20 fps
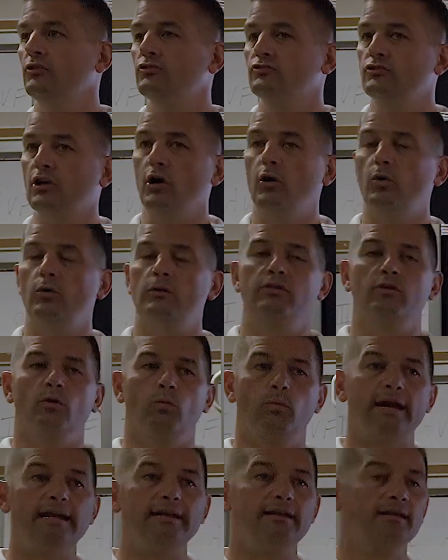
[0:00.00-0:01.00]
So the
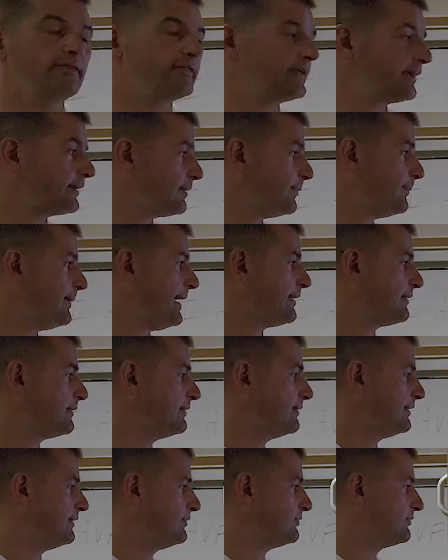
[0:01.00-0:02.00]
way to think about
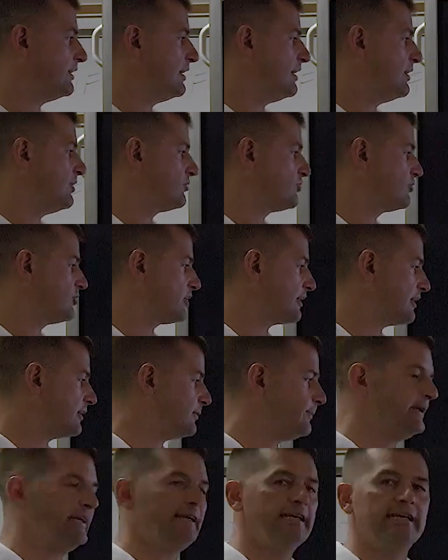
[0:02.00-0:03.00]
it is, you're going
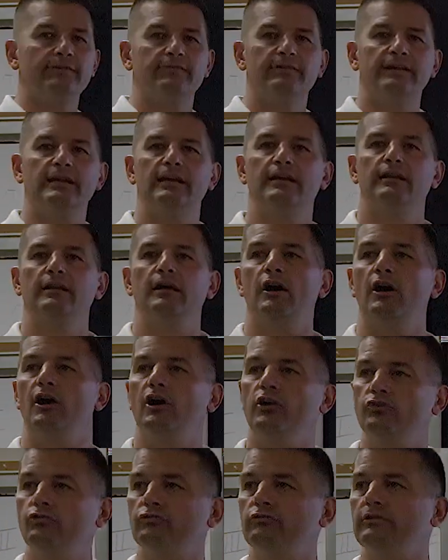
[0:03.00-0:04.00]
to be giving it
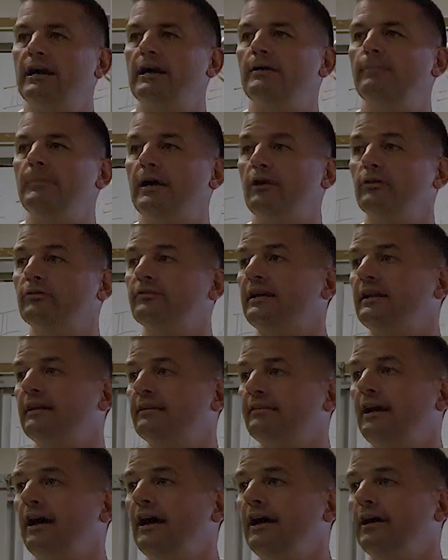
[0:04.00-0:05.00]
100 mLs at
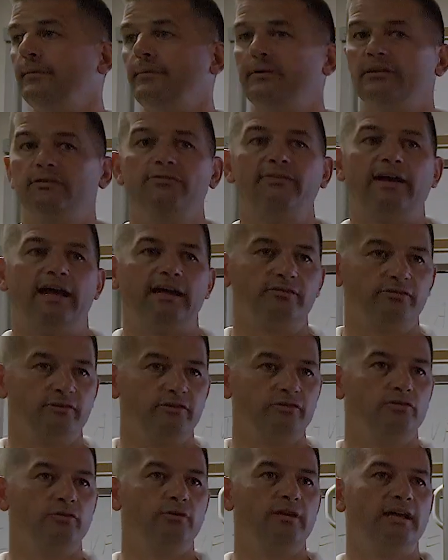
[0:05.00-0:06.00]
a time as fast
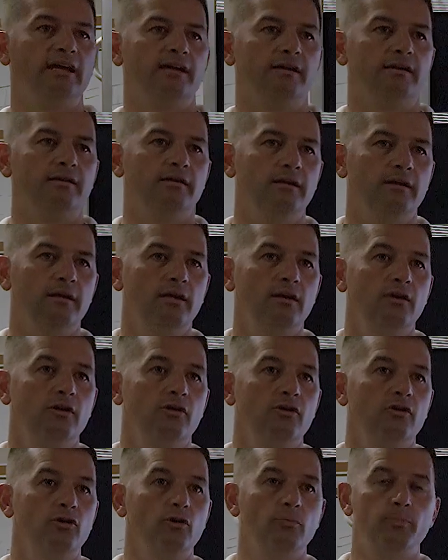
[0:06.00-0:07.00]
as you can.
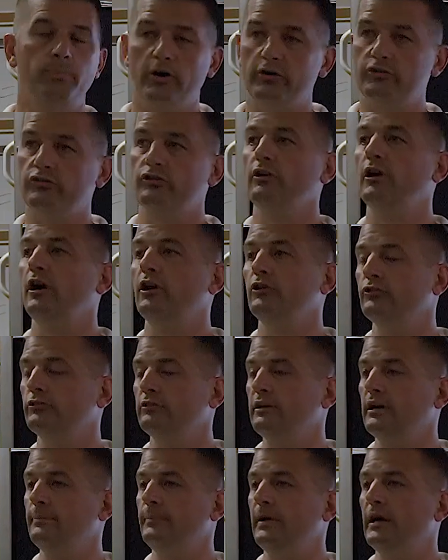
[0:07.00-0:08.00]
You push your
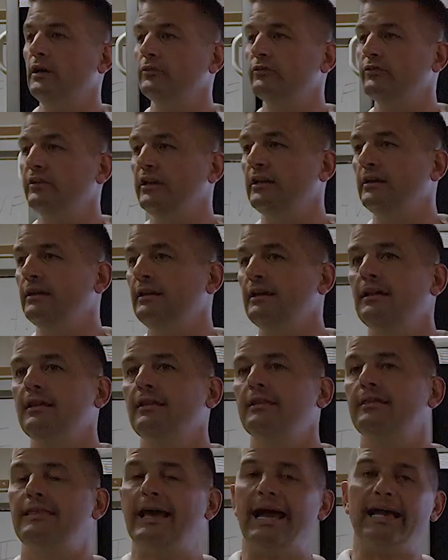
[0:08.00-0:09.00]
100 mLs
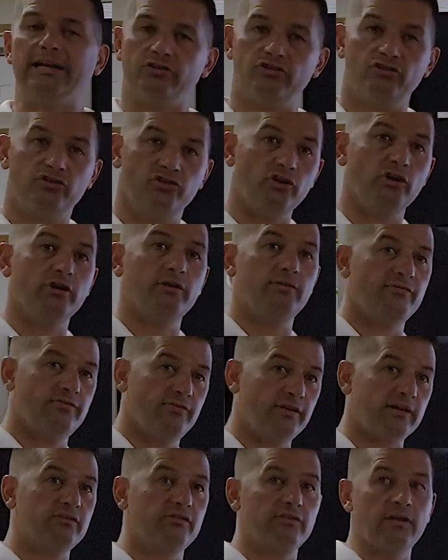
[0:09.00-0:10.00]
in, that should
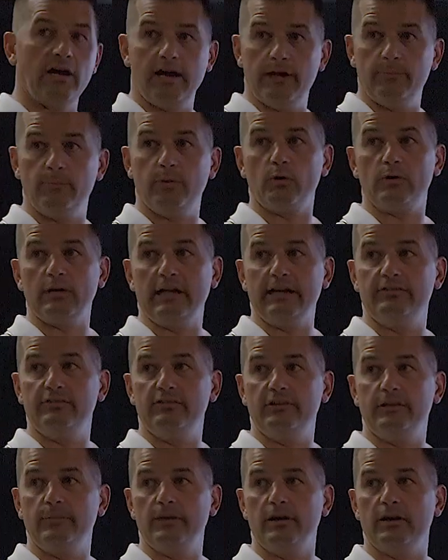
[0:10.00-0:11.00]
fix the
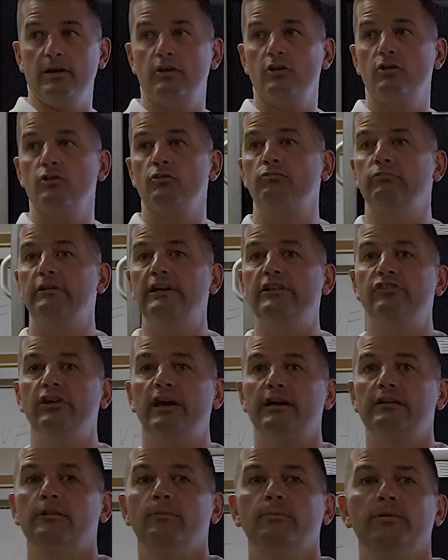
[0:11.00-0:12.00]
hypoglycemia.
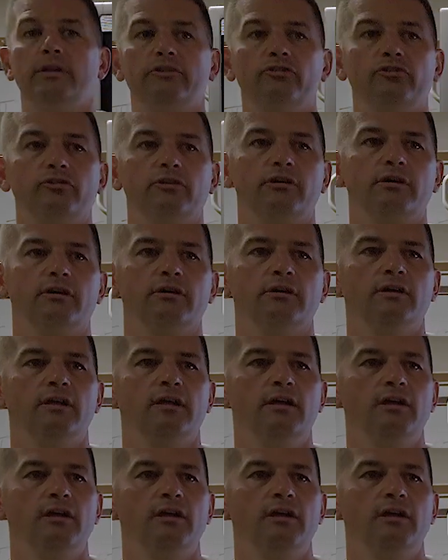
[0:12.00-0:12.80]
Recheck the blood sugar.